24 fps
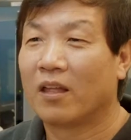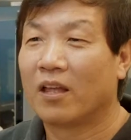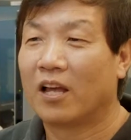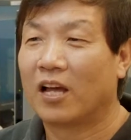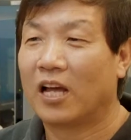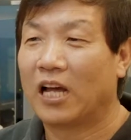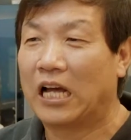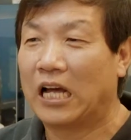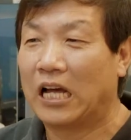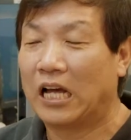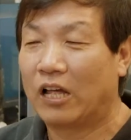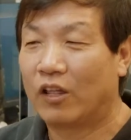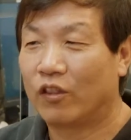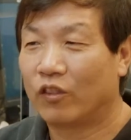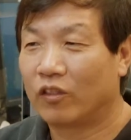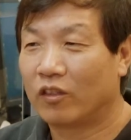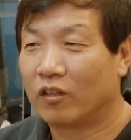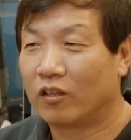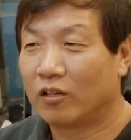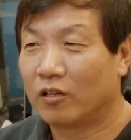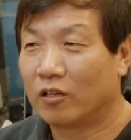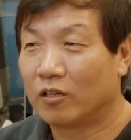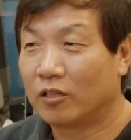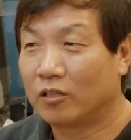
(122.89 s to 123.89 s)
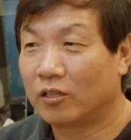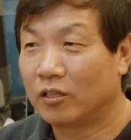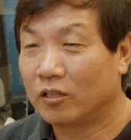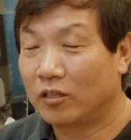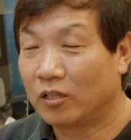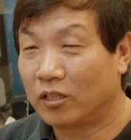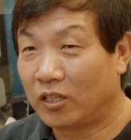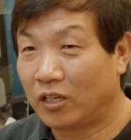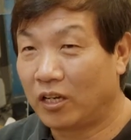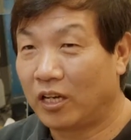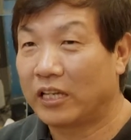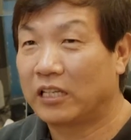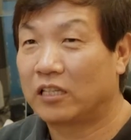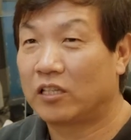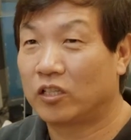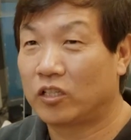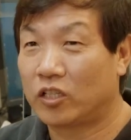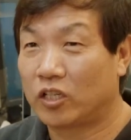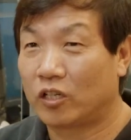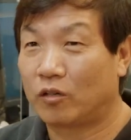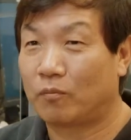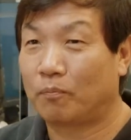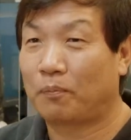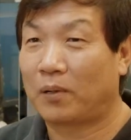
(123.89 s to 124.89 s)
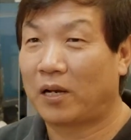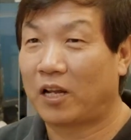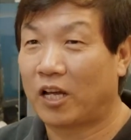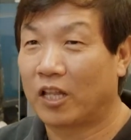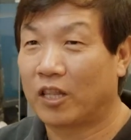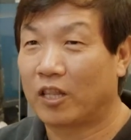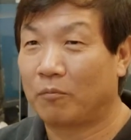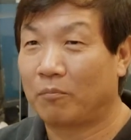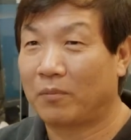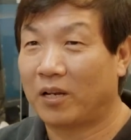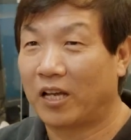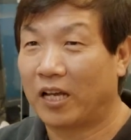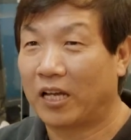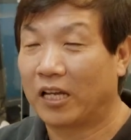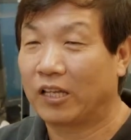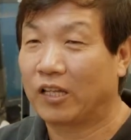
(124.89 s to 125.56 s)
the elite germplasm line.